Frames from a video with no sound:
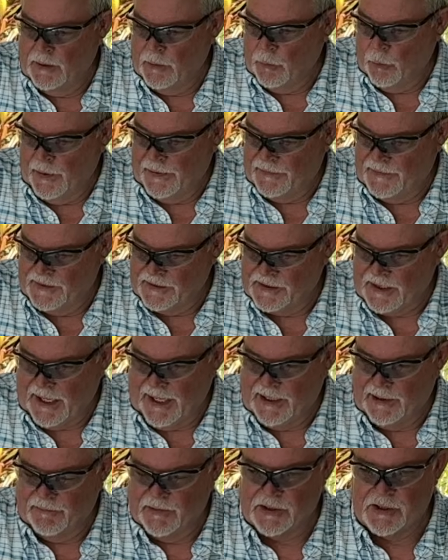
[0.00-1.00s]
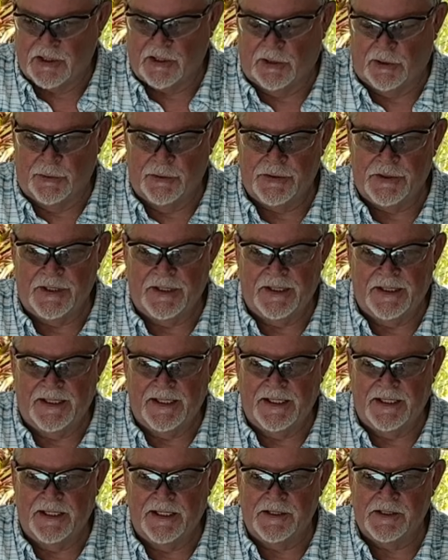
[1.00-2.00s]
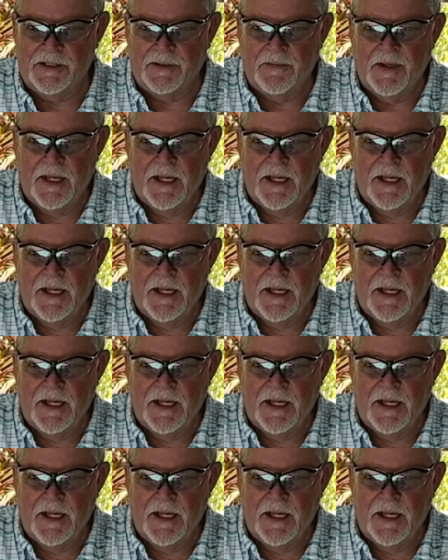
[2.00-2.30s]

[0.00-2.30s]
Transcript: with this kind of a solution is